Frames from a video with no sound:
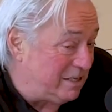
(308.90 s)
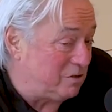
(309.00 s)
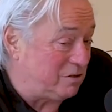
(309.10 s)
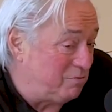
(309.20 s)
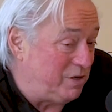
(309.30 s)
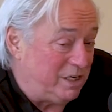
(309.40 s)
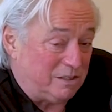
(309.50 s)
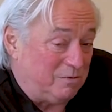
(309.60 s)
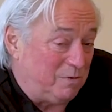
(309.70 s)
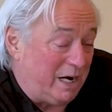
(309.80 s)
the
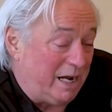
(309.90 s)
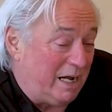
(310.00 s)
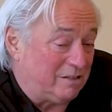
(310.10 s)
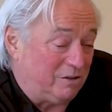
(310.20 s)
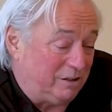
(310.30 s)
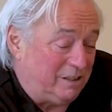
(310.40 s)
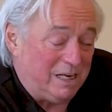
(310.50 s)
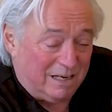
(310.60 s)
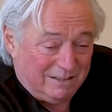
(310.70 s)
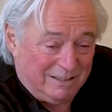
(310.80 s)
reason why I thought,
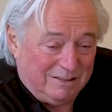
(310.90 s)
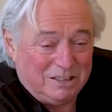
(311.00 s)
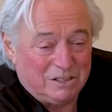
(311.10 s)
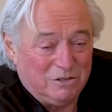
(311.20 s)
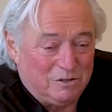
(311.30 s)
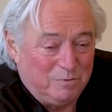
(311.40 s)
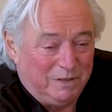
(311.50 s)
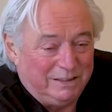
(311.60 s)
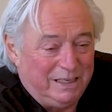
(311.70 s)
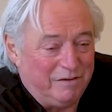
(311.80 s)
it's good to
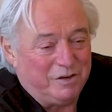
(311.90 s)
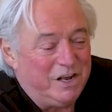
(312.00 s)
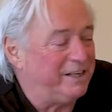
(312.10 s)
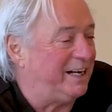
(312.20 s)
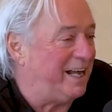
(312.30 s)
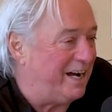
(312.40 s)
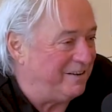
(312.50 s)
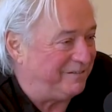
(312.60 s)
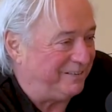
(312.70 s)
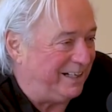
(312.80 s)
live another
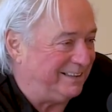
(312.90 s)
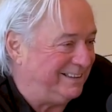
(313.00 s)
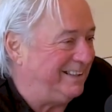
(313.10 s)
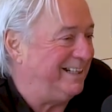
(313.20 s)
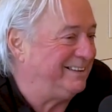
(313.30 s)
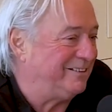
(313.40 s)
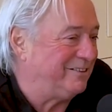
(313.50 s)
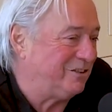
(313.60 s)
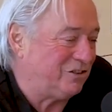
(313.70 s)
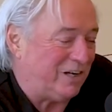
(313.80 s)
life and
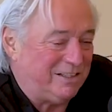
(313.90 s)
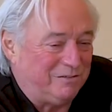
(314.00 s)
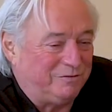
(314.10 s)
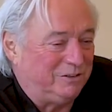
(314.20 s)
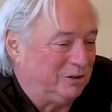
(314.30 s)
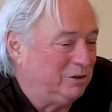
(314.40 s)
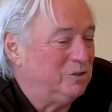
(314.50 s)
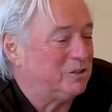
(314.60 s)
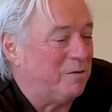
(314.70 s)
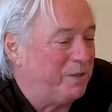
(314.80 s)
to try to
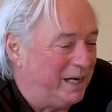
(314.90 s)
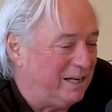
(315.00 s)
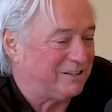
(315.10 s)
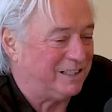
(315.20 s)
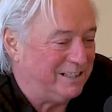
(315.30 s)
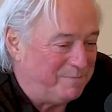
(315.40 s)
do something else in the